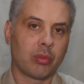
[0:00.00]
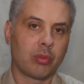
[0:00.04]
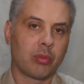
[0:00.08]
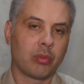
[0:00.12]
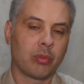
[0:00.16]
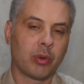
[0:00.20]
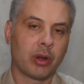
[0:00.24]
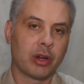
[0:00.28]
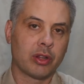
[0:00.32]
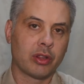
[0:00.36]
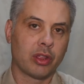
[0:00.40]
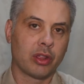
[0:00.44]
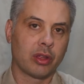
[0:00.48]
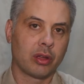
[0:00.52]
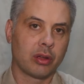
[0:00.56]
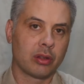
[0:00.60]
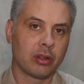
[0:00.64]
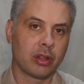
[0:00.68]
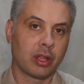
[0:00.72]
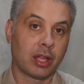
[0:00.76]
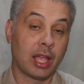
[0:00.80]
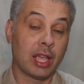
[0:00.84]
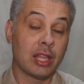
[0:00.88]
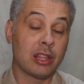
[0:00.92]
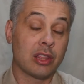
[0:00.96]
one of the
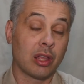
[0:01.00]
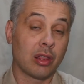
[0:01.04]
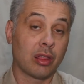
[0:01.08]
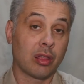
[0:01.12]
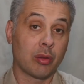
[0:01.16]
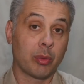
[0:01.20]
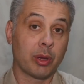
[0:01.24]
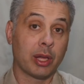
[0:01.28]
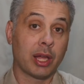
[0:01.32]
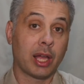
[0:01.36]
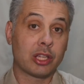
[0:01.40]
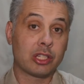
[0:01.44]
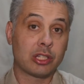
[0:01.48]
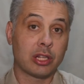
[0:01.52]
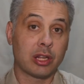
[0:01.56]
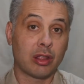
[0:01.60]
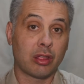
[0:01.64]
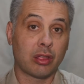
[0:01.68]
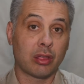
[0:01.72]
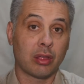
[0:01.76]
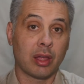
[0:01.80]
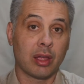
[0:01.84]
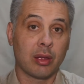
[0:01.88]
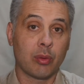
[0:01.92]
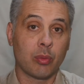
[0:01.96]
key things that we actually
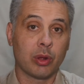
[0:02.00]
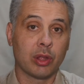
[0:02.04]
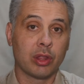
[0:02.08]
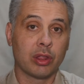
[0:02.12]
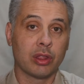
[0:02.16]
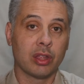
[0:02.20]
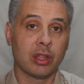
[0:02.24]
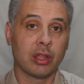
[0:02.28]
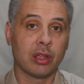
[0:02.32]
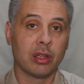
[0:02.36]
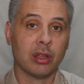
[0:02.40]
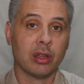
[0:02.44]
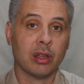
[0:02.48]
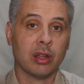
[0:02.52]
see with the